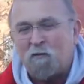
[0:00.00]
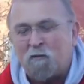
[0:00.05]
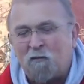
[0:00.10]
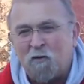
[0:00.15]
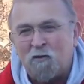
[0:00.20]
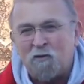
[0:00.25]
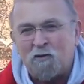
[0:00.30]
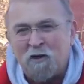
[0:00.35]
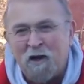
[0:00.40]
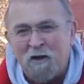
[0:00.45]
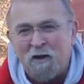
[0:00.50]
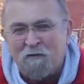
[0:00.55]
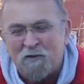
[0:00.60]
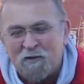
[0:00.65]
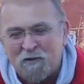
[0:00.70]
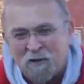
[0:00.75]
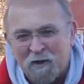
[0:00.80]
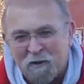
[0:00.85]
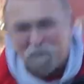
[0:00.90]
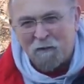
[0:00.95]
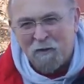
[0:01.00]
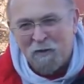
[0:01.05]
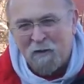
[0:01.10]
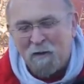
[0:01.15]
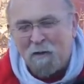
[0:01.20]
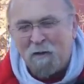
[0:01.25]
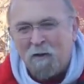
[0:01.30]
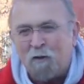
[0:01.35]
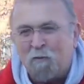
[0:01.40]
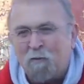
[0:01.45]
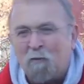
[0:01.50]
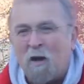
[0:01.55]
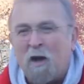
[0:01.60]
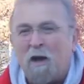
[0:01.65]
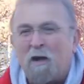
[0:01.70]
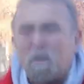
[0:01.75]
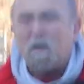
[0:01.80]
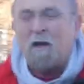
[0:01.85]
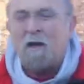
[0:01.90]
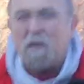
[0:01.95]
of Fort Stephenson.
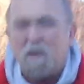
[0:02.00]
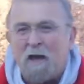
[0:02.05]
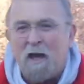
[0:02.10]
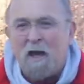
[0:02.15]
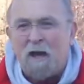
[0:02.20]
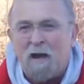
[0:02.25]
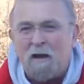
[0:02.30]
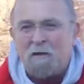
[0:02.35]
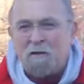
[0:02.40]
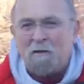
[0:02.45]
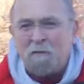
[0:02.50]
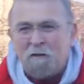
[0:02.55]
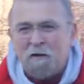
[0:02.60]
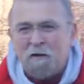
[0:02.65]
But again,